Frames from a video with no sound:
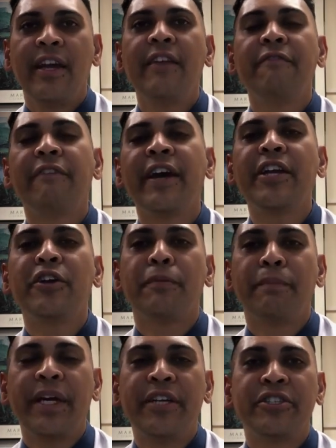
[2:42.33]
invite
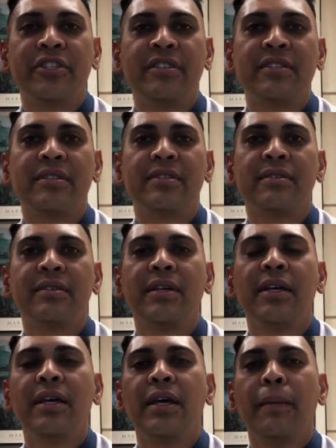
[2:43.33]
your patients.
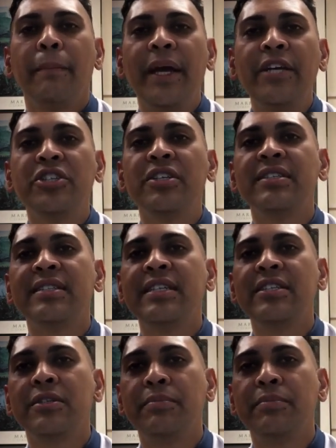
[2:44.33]
Patients need